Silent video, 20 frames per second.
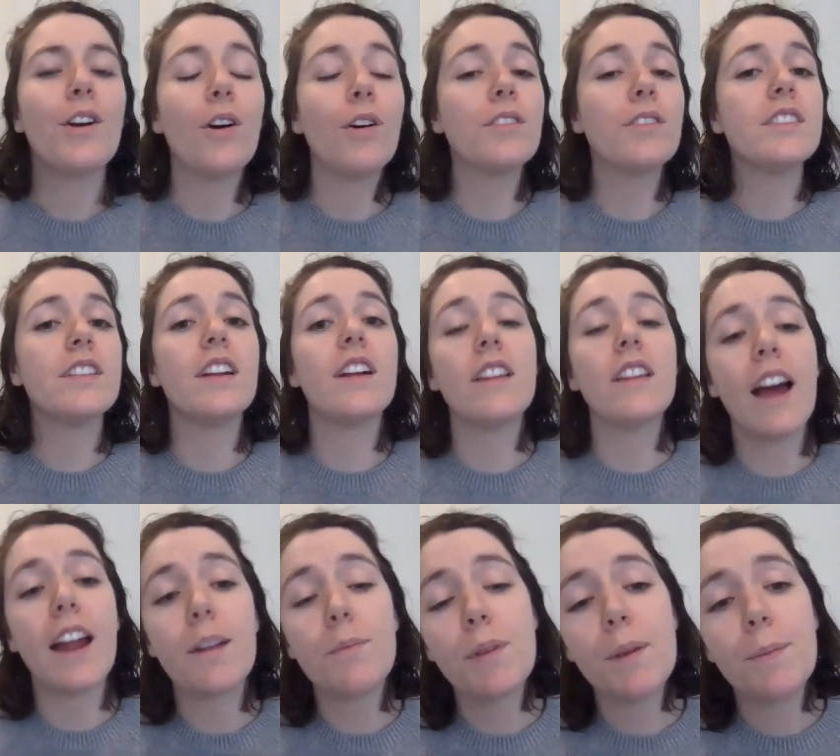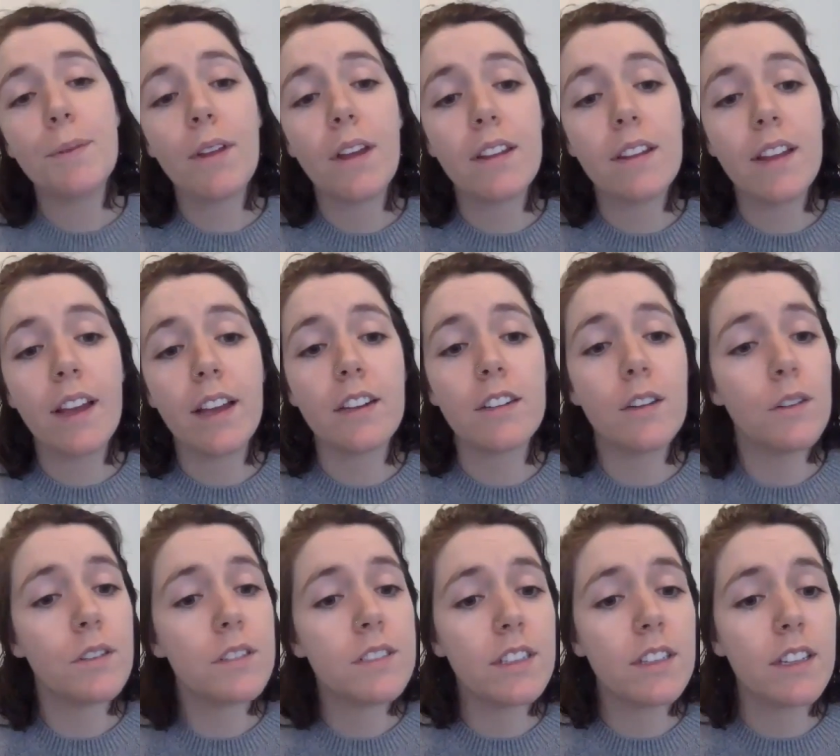Colton, a lot of people online are
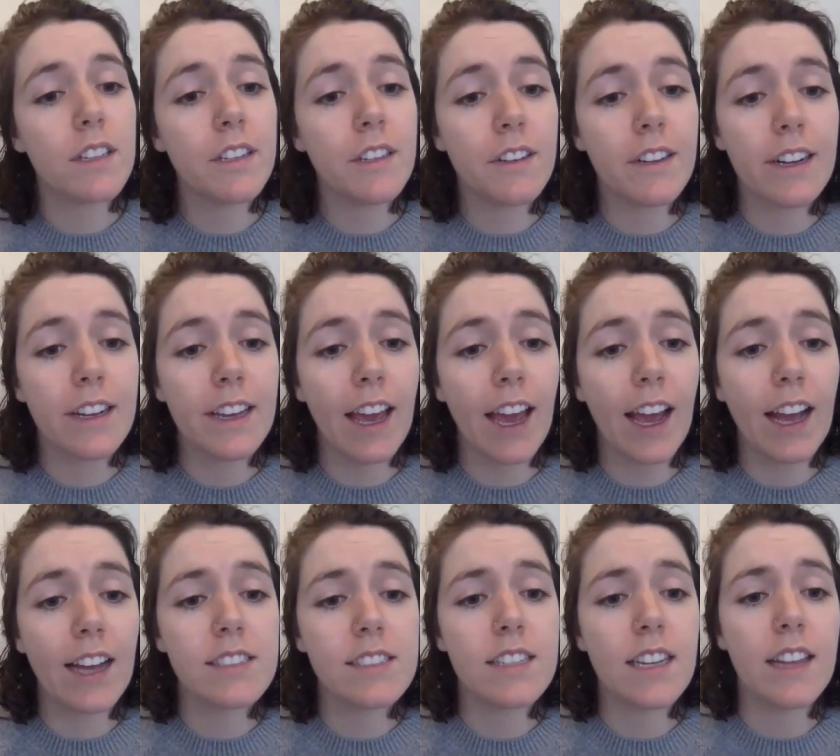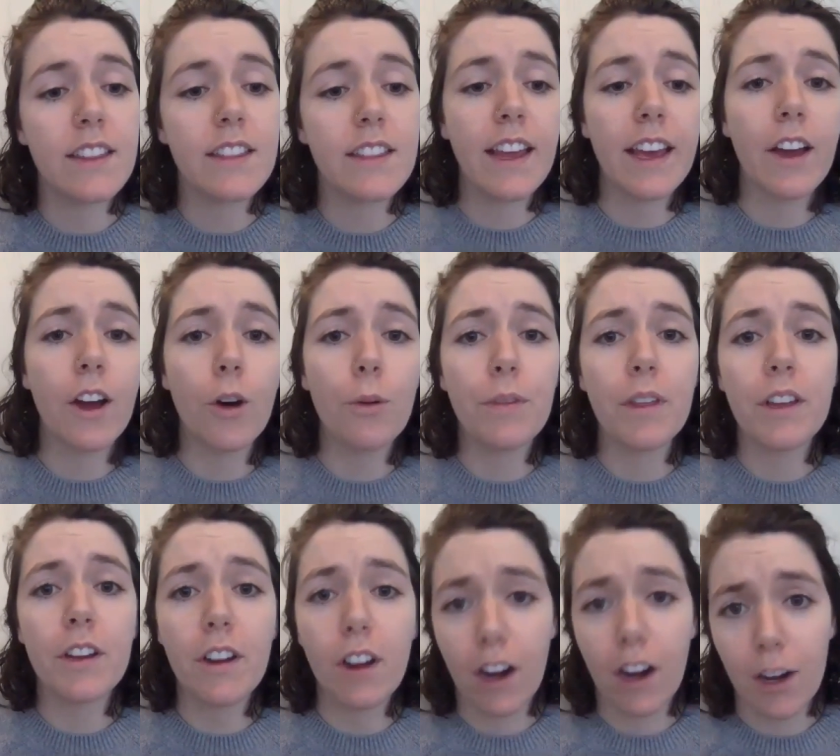noticing that you're in a cast, and they hope that
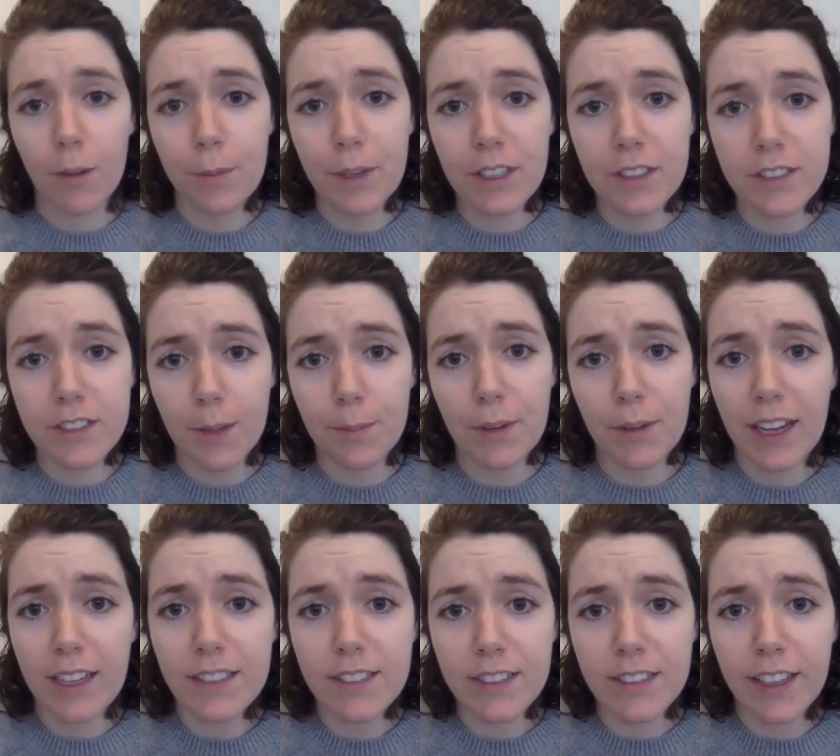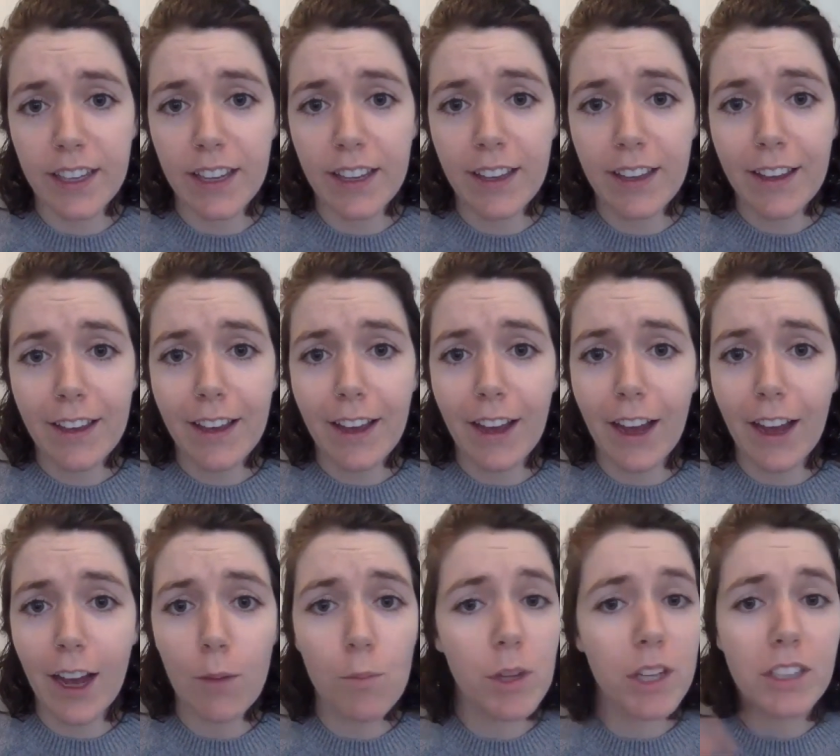your arm heals up nicely,
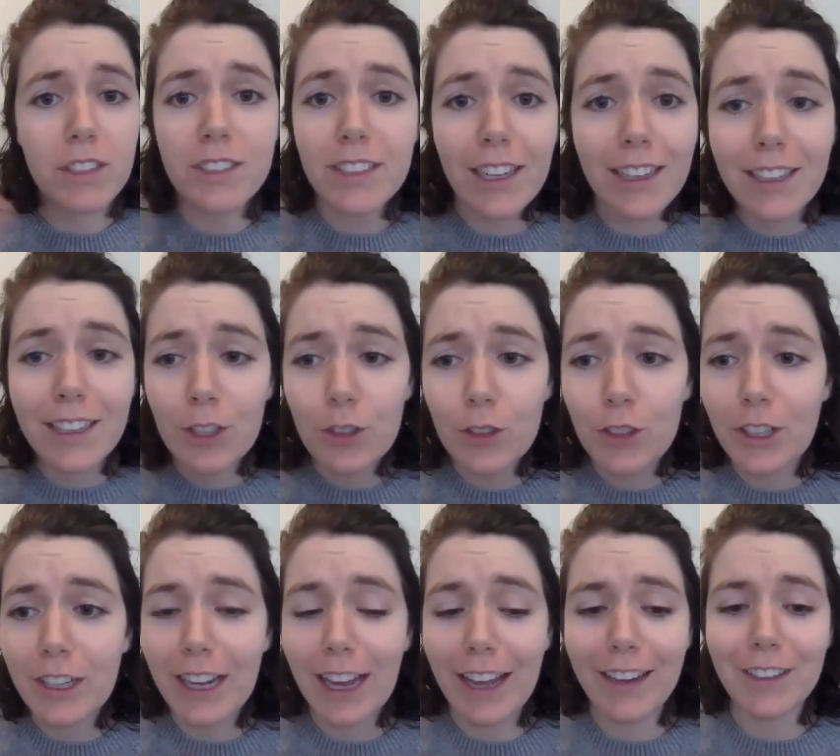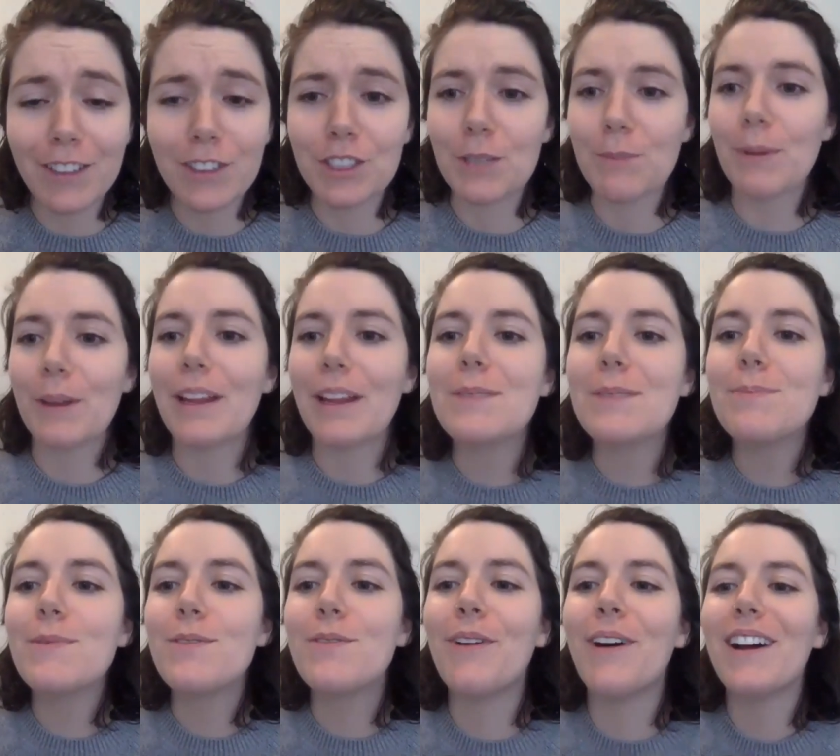and they're sending you good energy. But let's
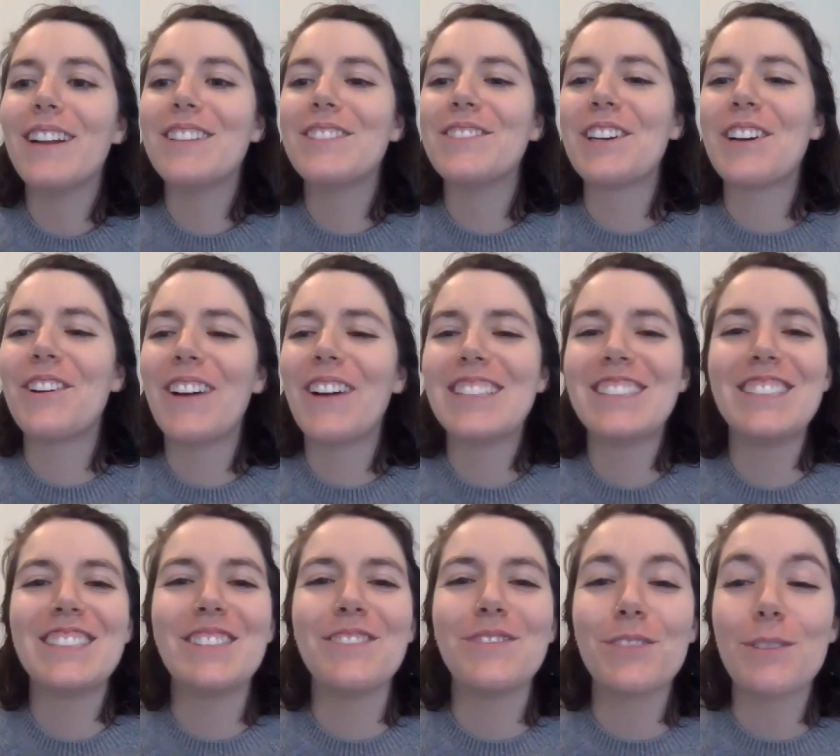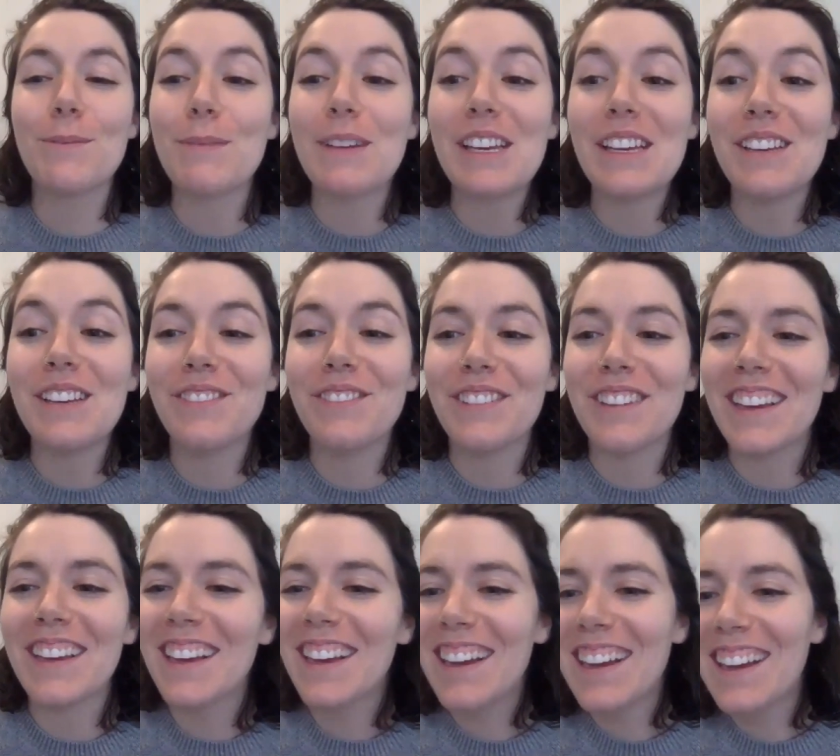move on to a question from
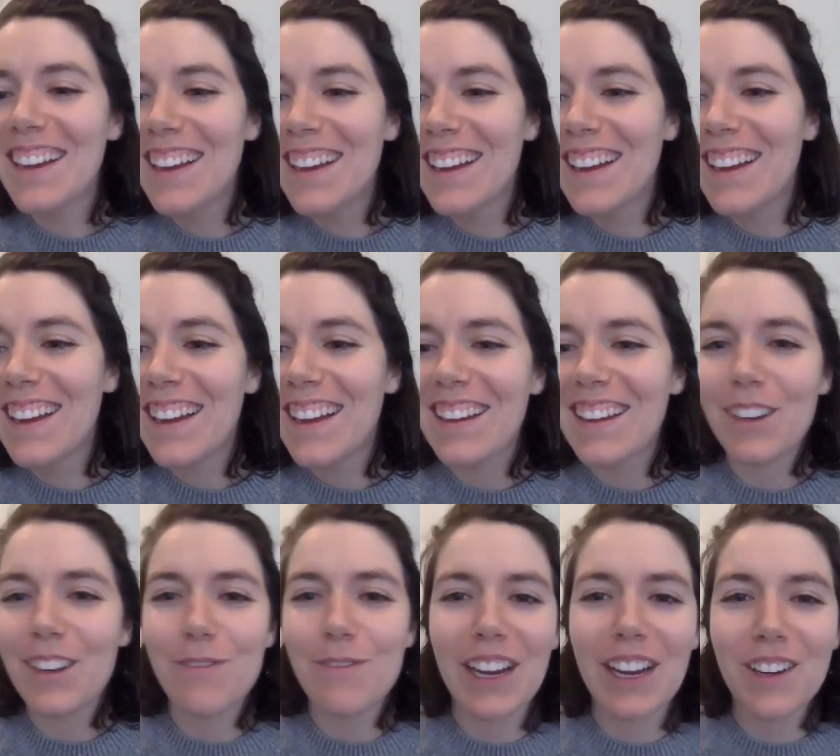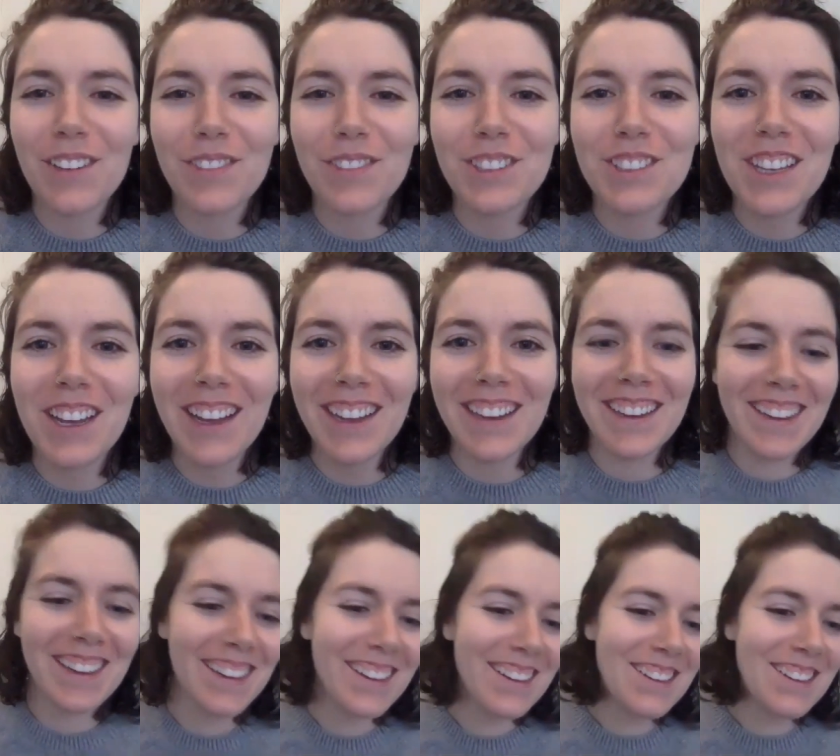Evie. Your microphone's on.